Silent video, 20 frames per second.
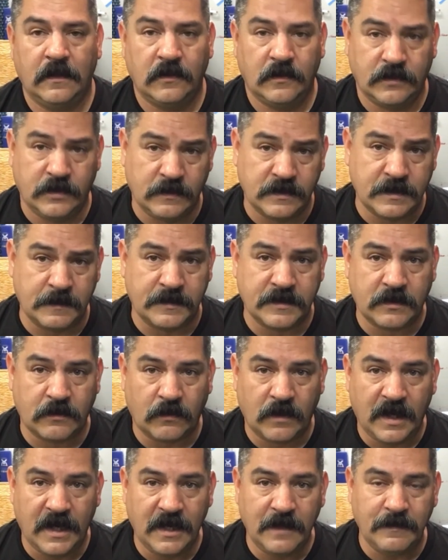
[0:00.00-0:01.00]
do
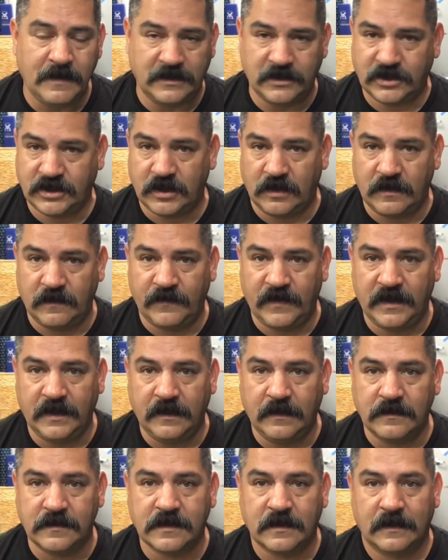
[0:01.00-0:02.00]
subscribe, and share the
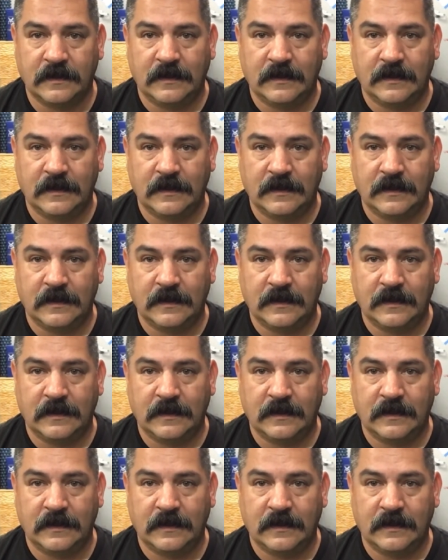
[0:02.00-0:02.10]
videos.